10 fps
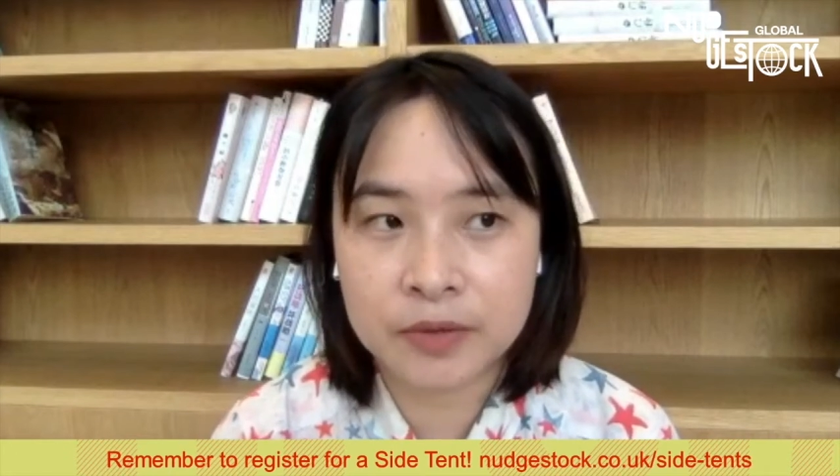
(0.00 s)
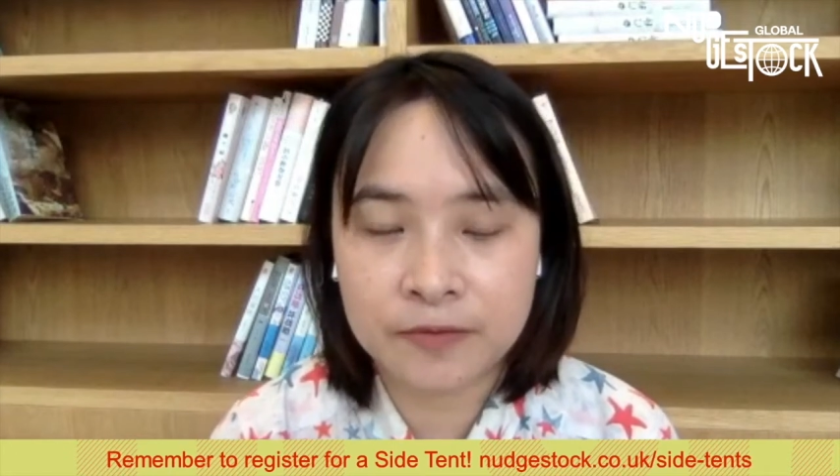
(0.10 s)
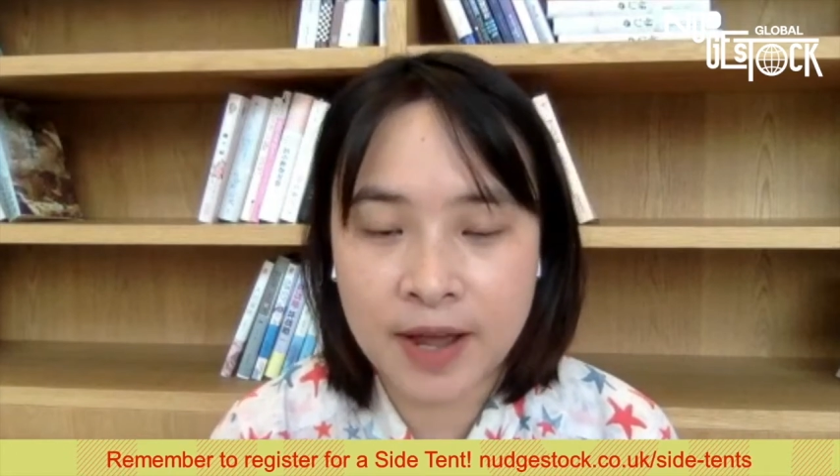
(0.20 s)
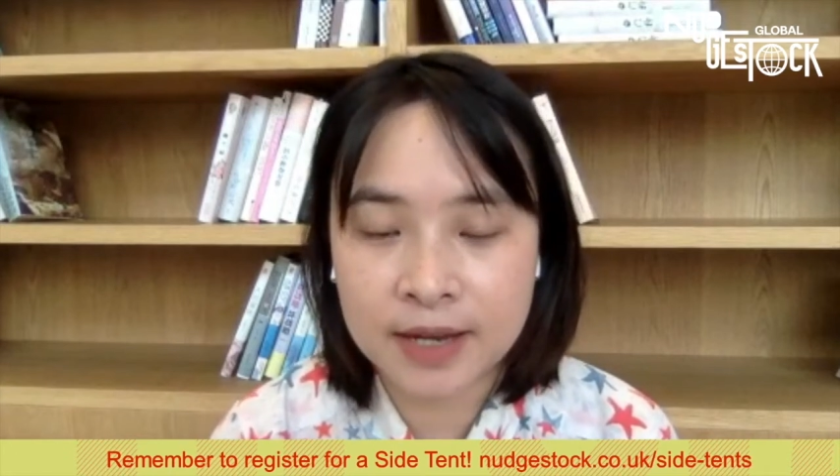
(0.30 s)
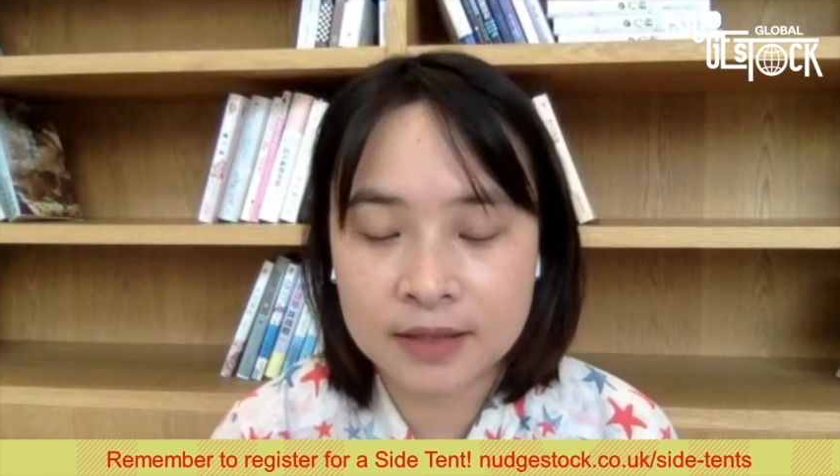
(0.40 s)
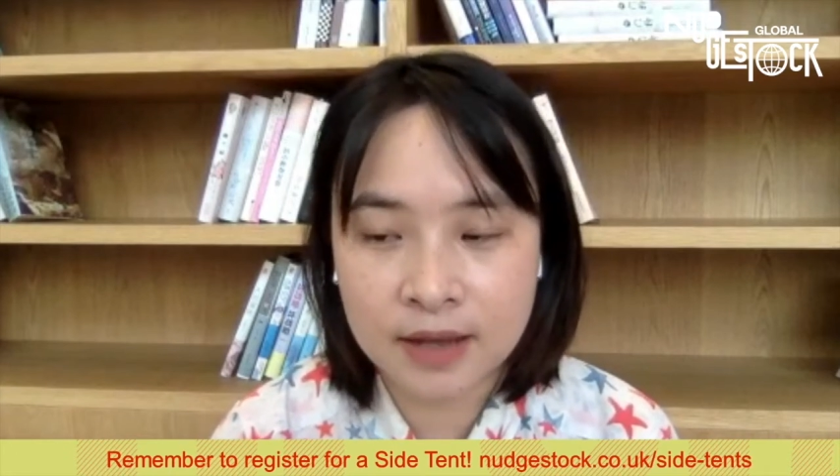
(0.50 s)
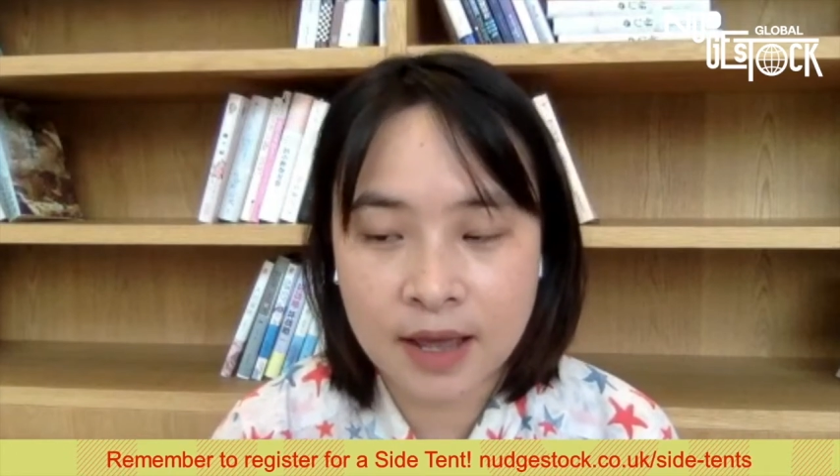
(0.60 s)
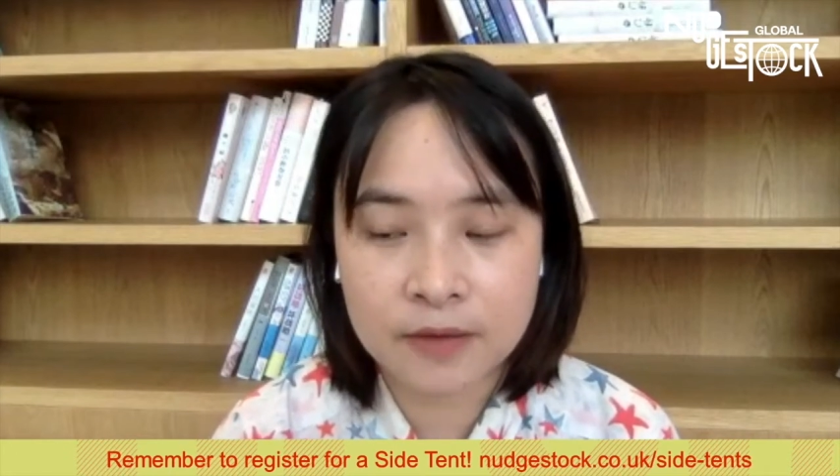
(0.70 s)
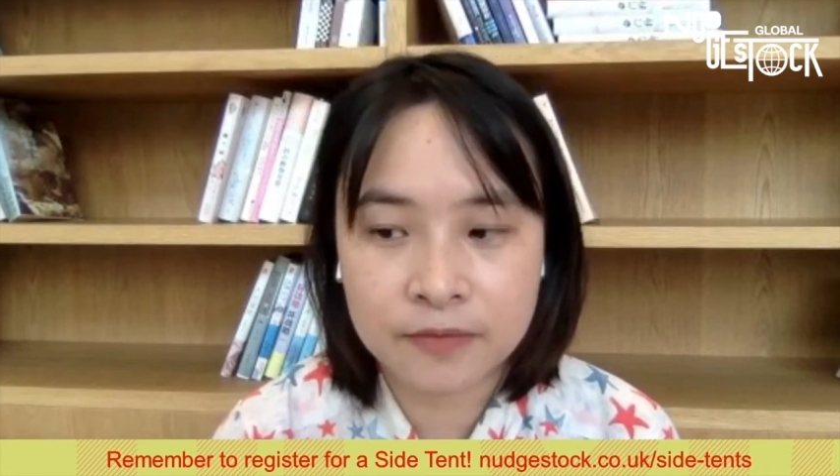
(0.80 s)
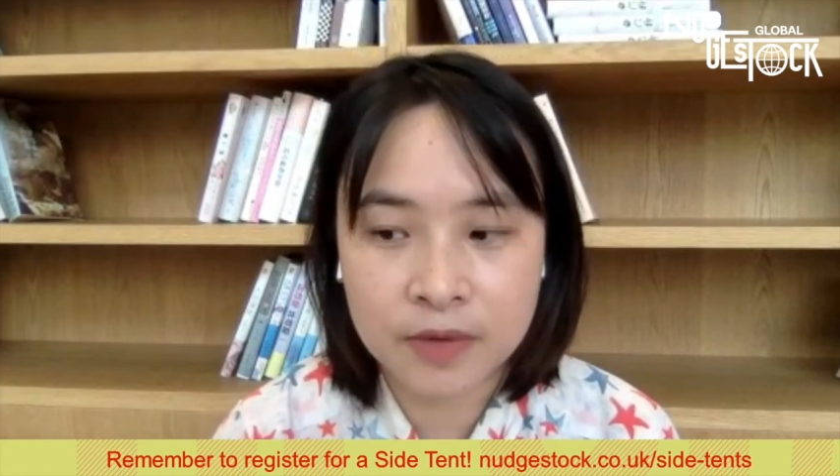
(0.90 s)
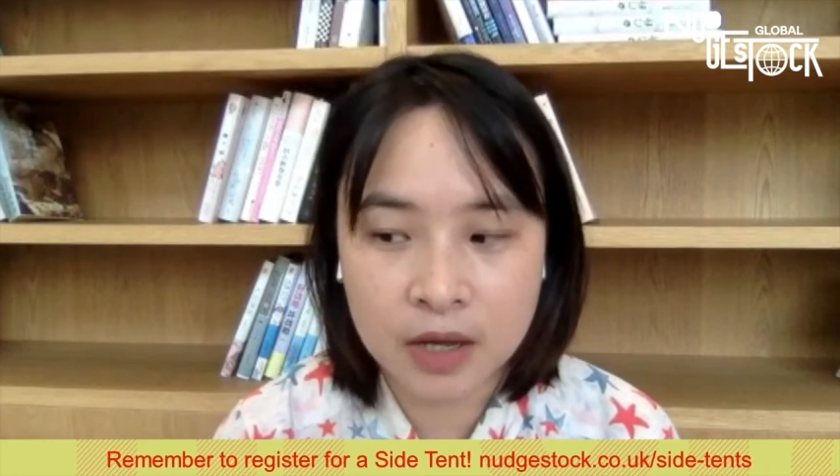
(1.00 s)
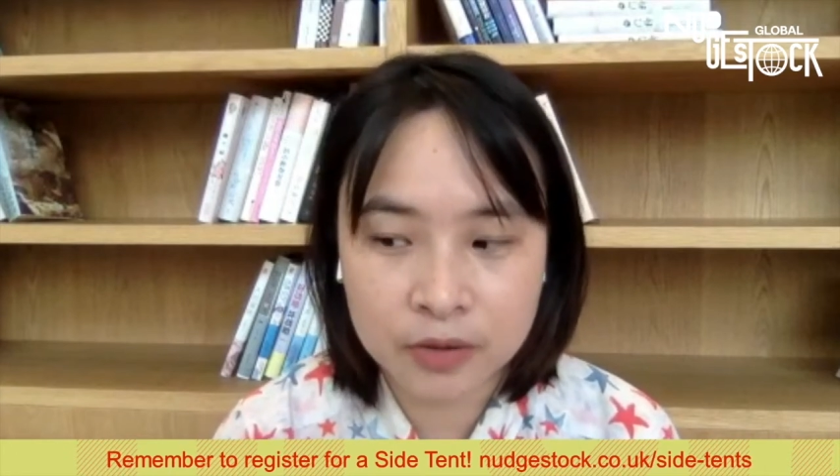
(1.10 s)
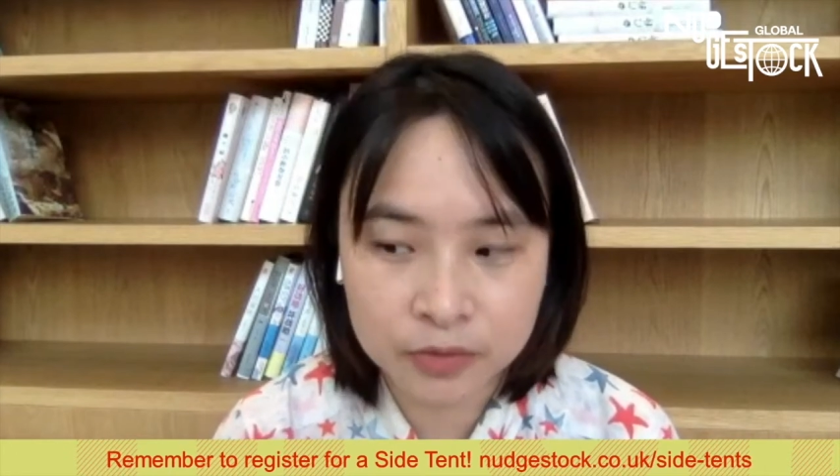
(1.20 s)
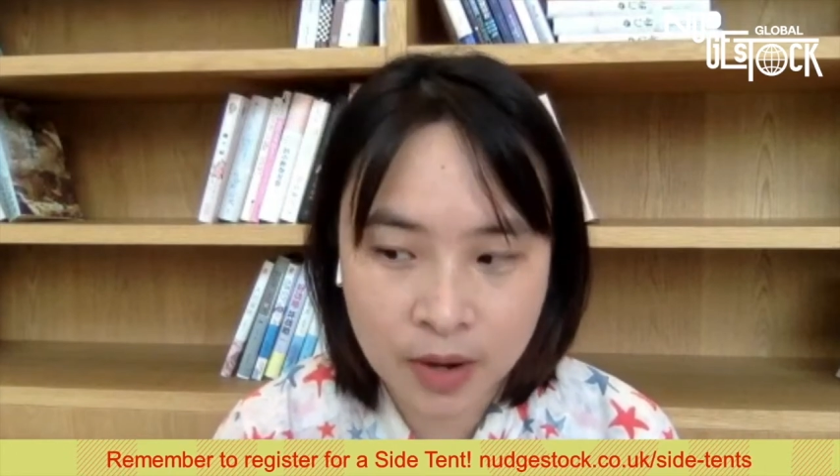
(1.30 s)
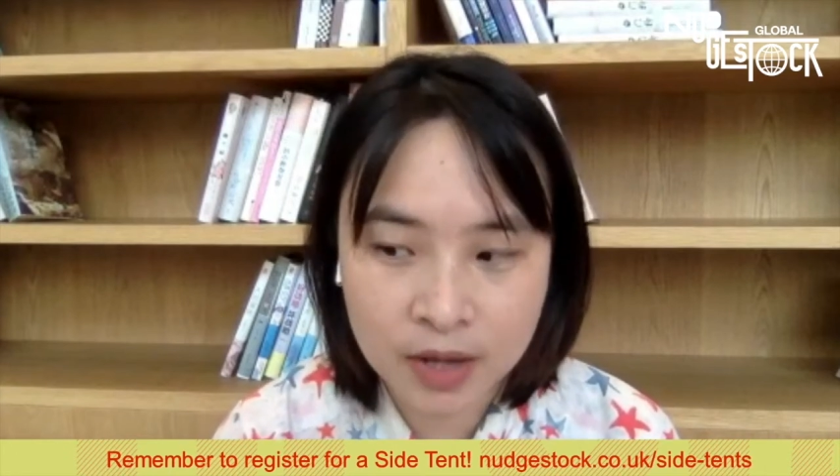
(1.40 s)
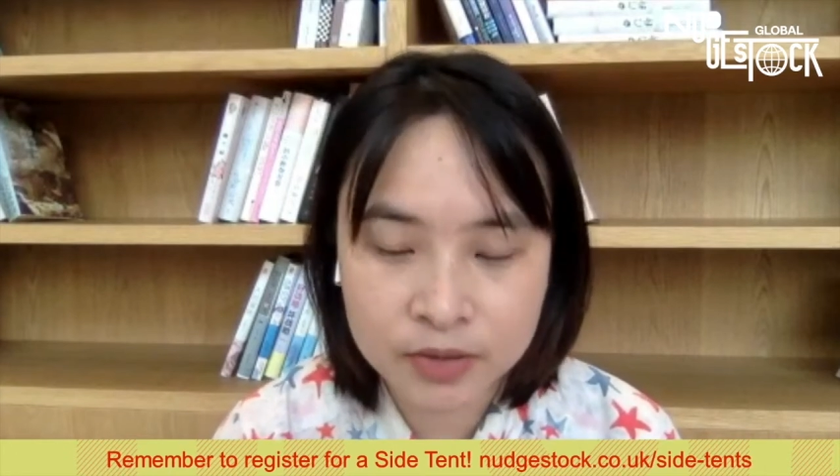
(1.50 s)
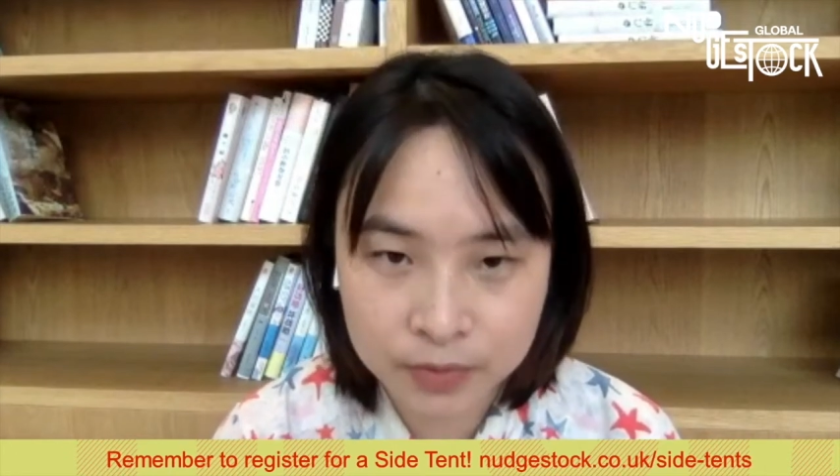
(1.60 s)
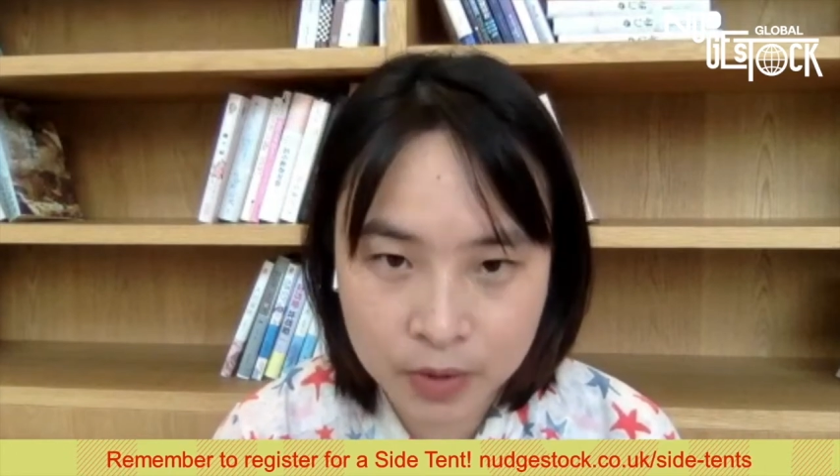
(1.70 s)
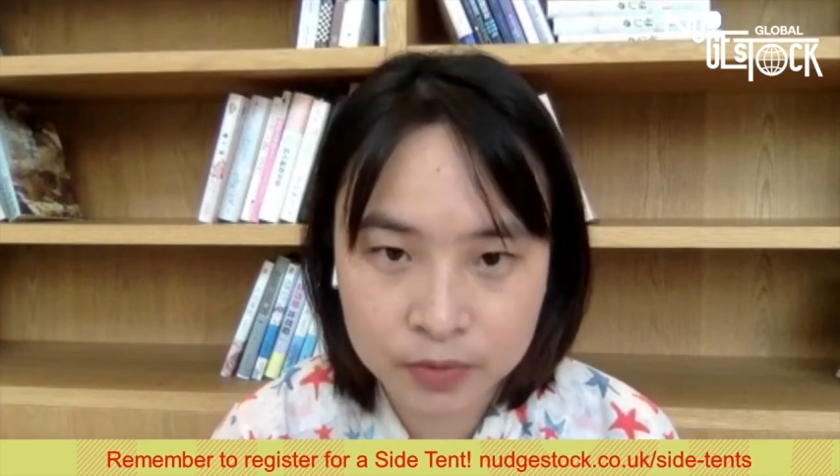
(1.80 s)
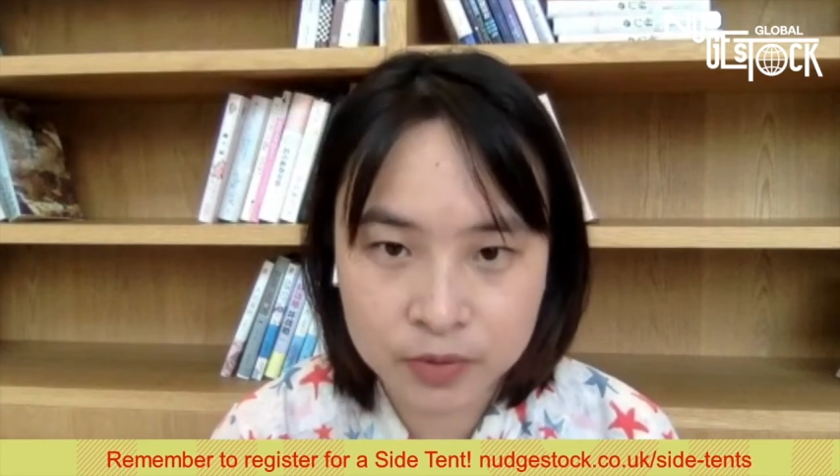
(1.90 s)
find a
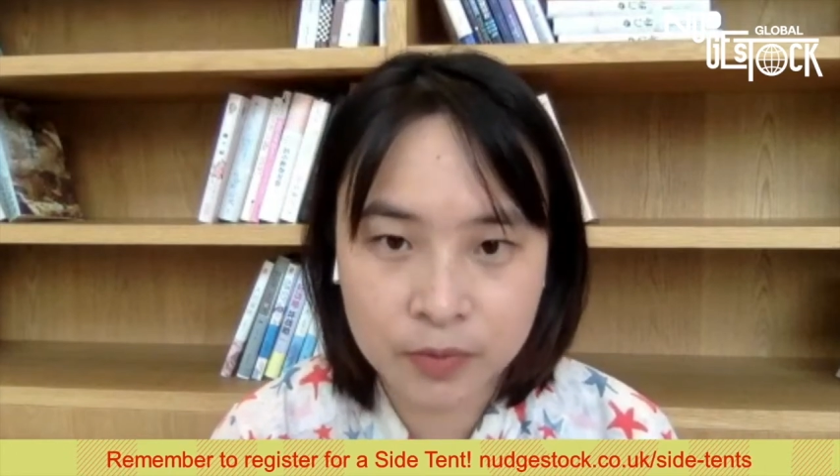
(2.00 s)
crossroad